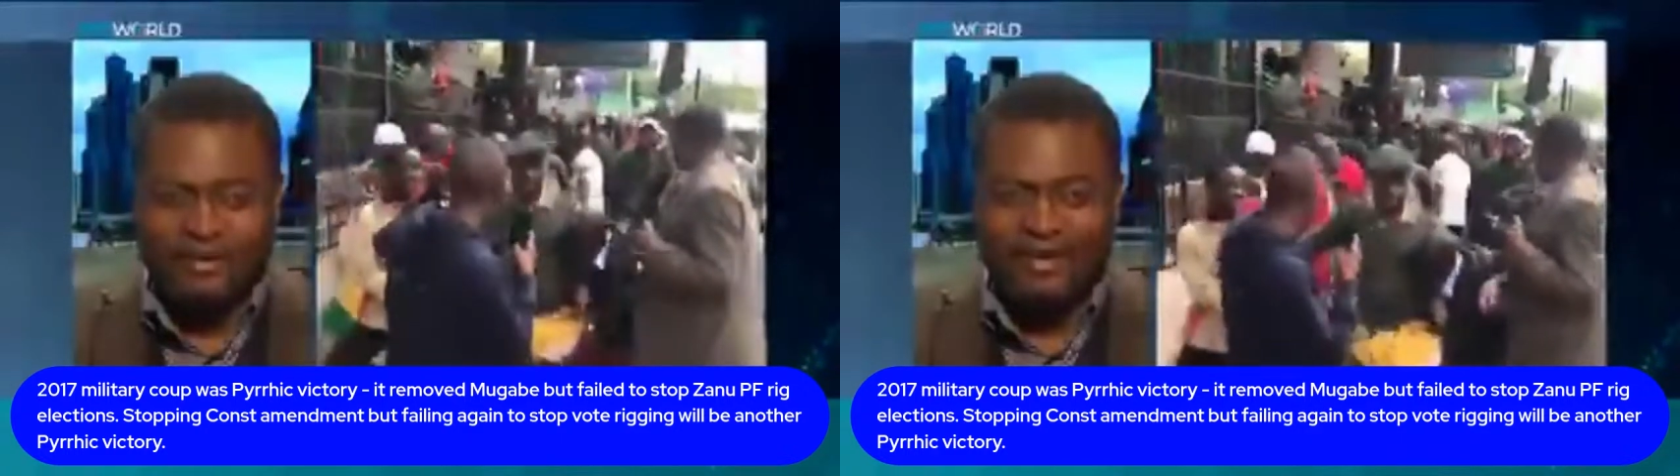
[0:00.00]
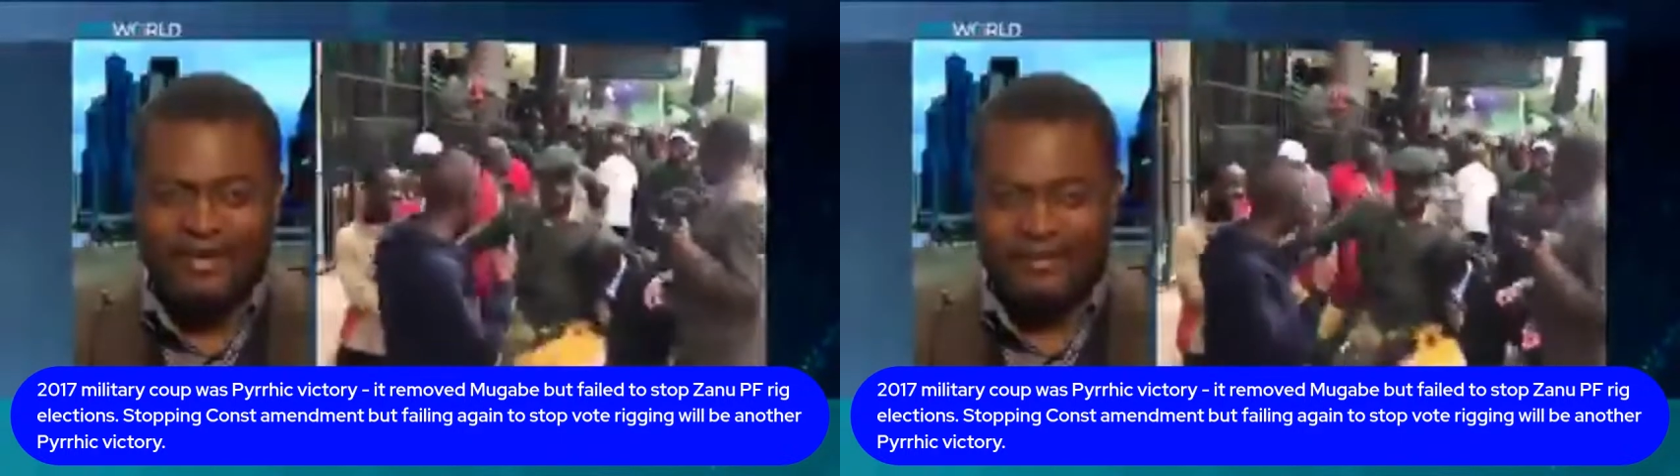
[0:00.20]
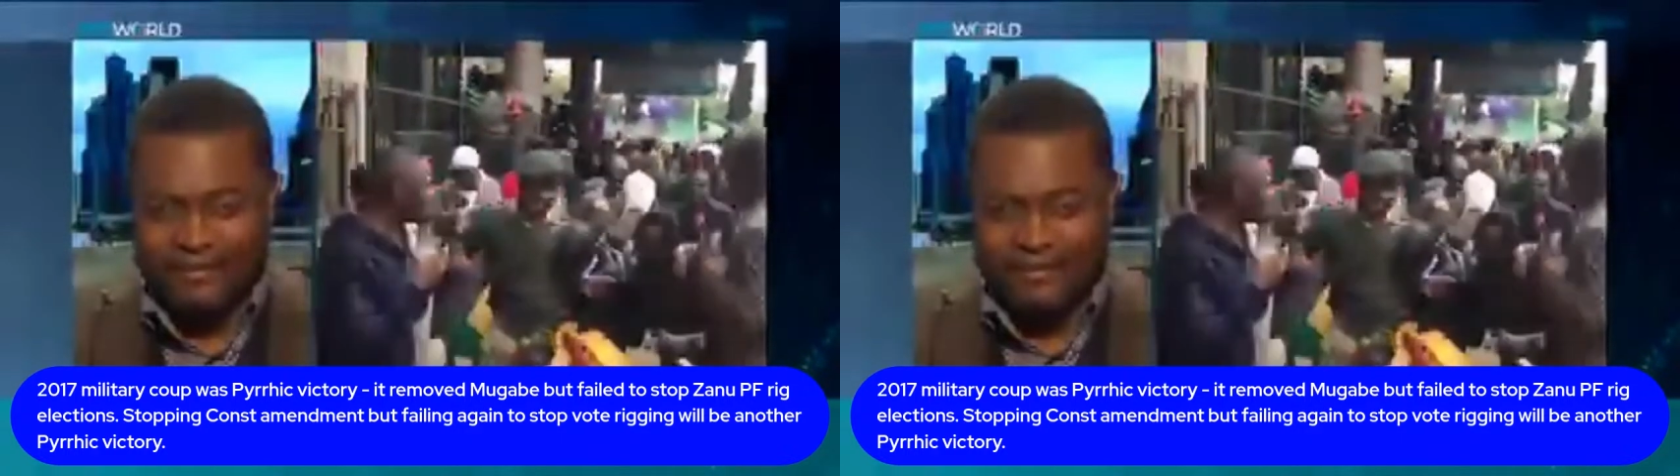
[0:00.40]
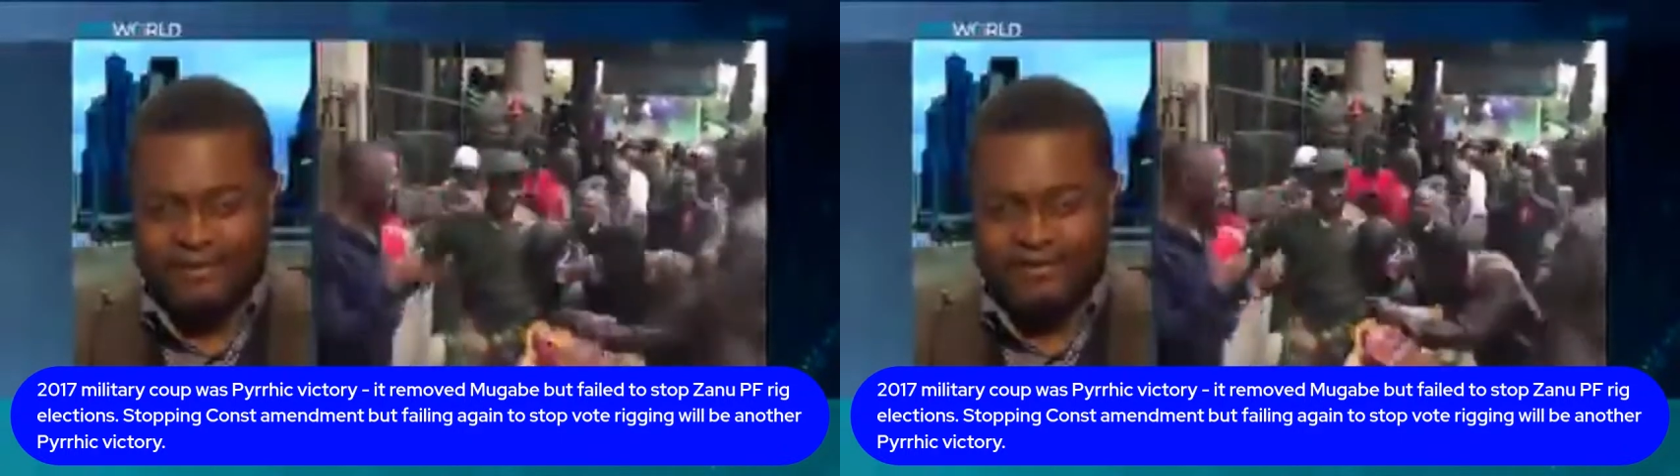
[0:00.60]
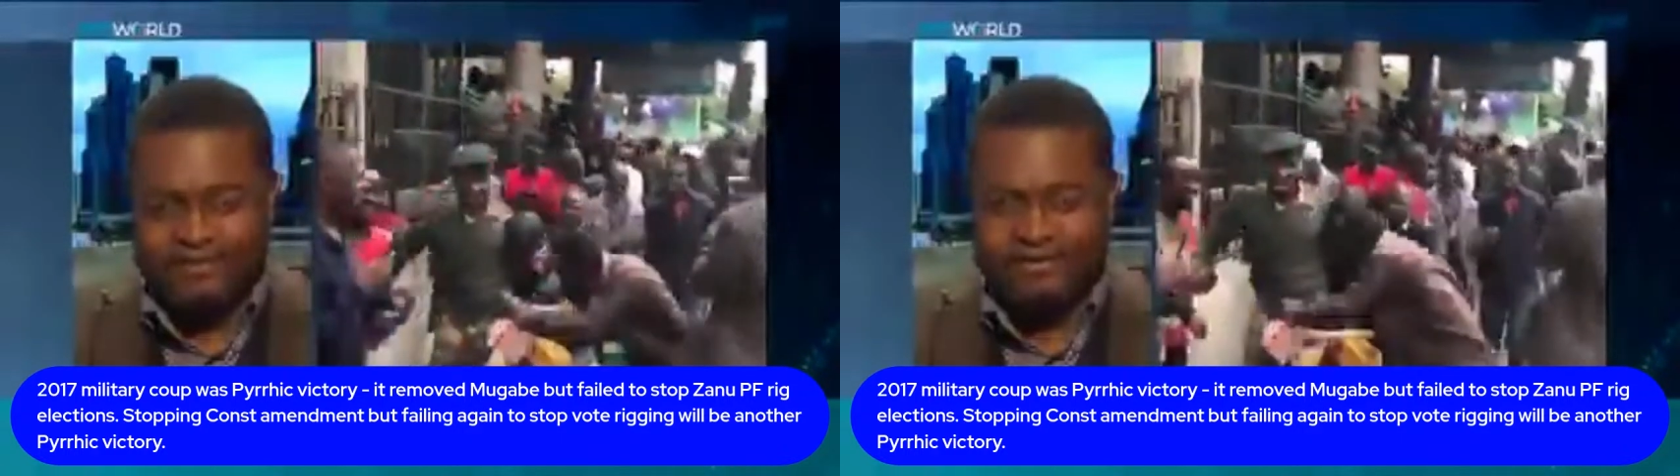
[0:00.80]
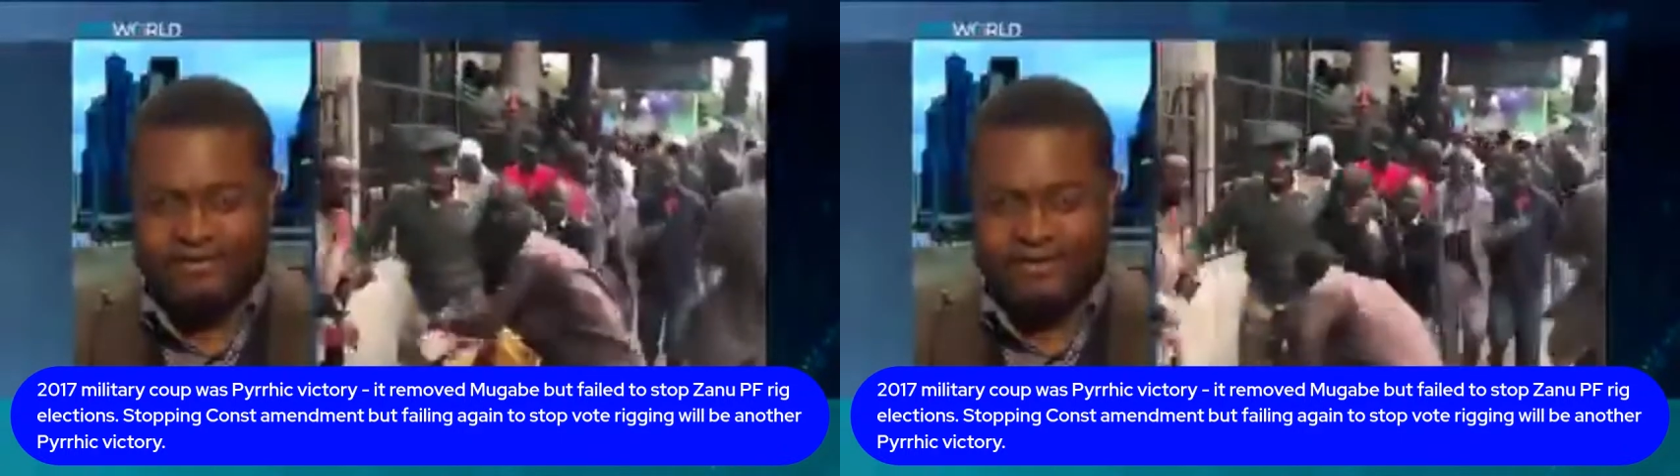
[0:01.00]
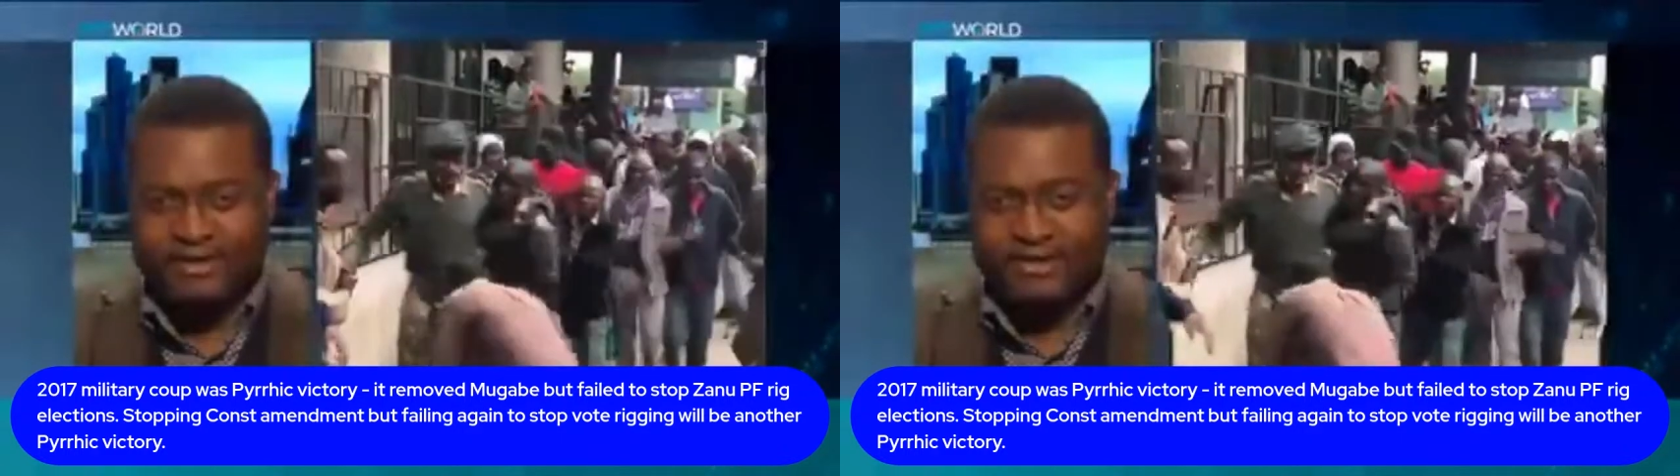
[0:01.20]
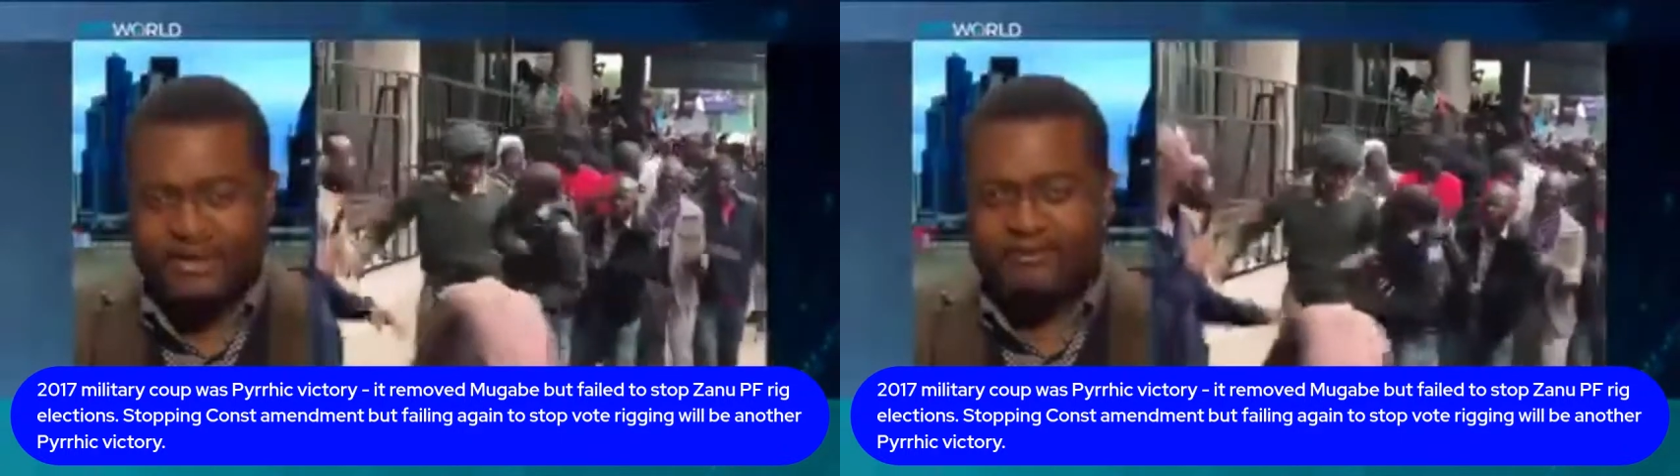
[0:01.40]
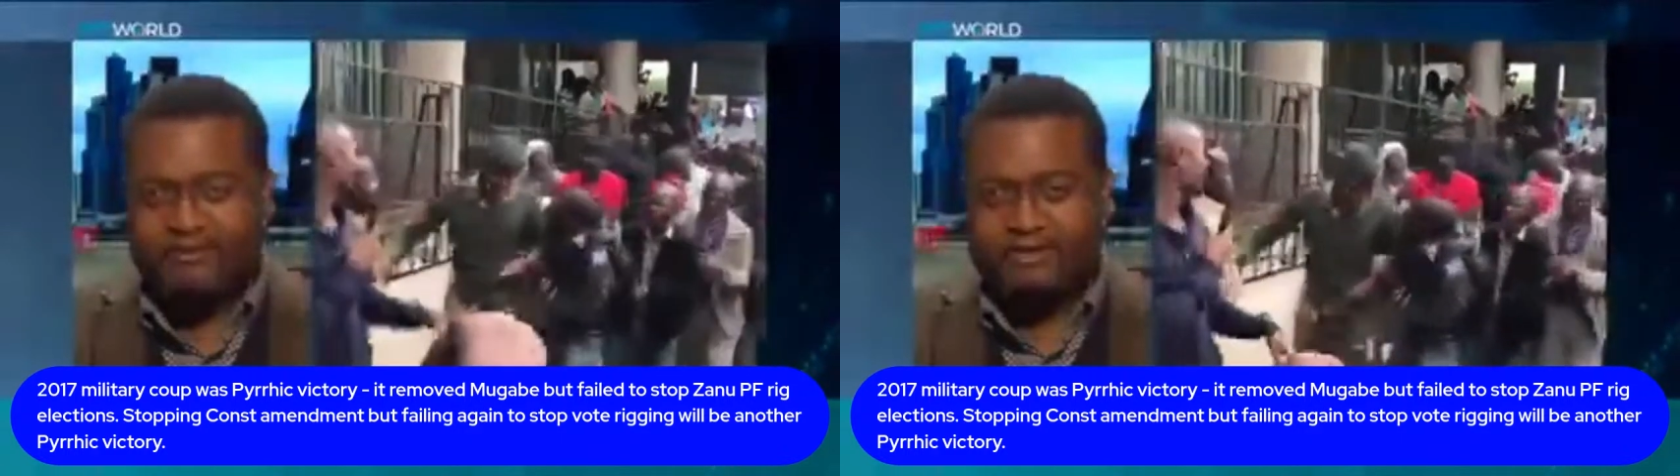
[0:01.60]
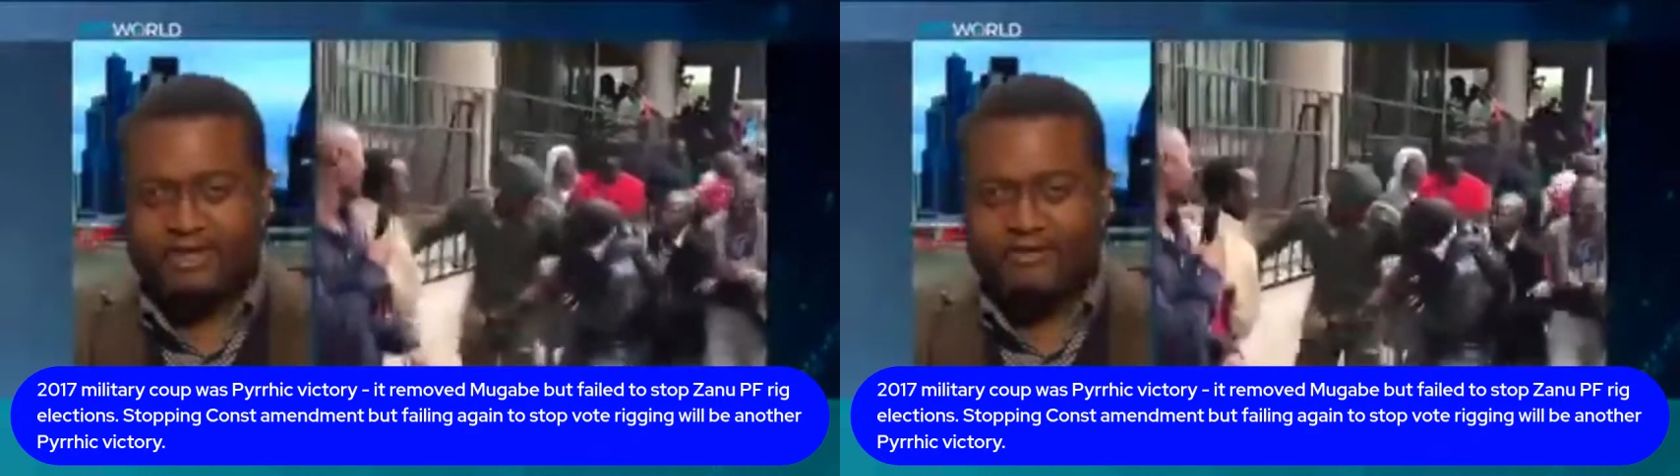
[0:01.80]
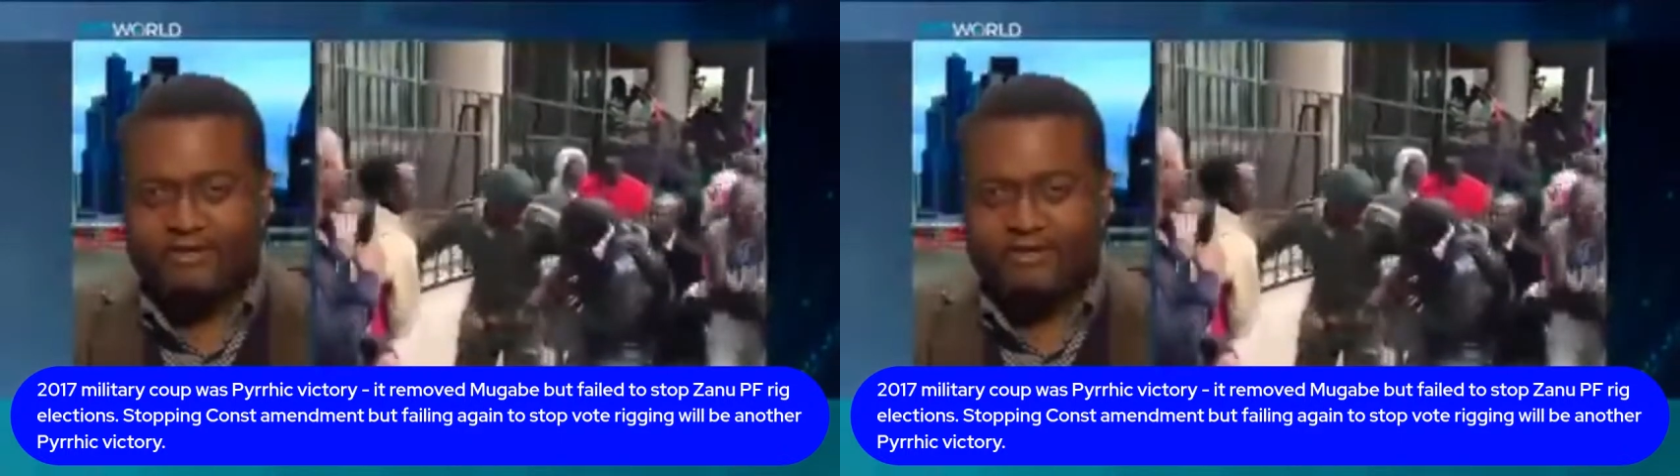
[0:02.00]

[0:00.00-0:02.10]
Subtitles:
are happy to see Mr.